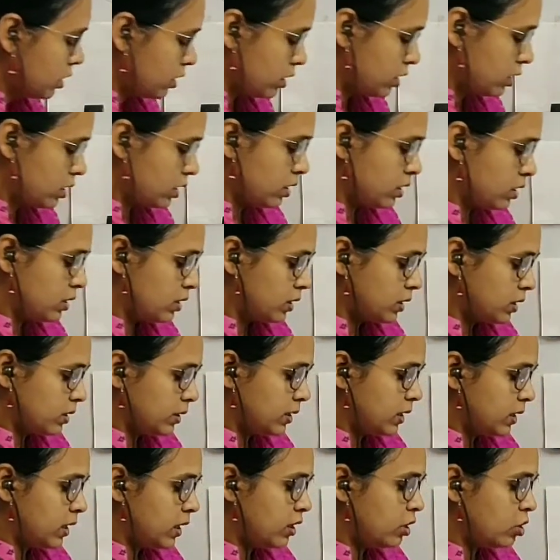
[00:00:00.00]
in
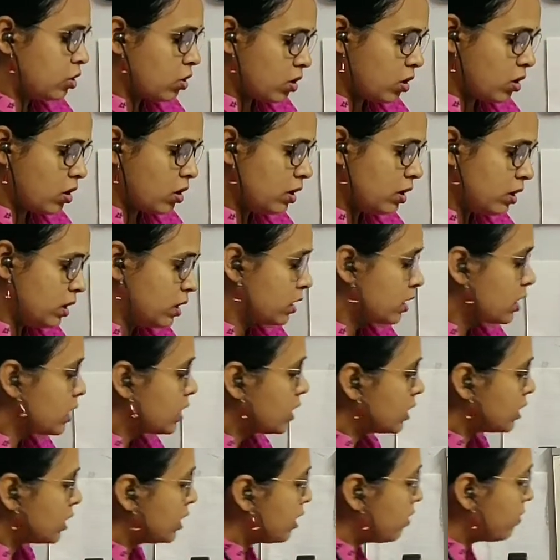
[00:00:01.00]
order. They were
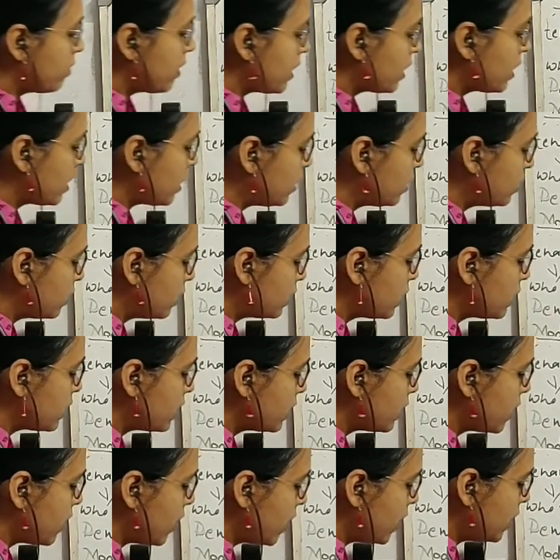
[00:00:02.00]
in the
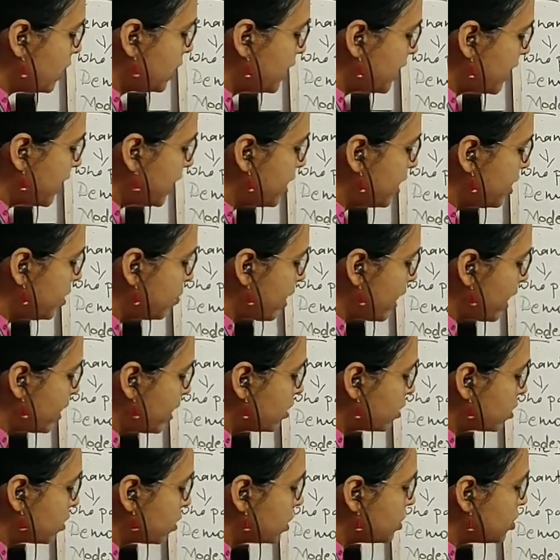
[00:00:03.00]
untidy manner. The tree
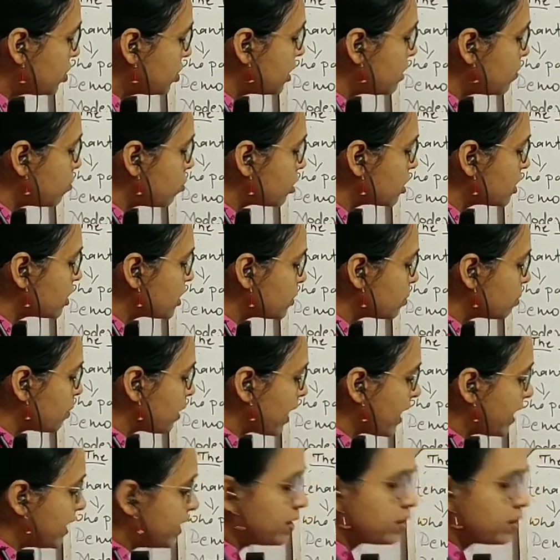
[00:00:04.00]
was spread. You can say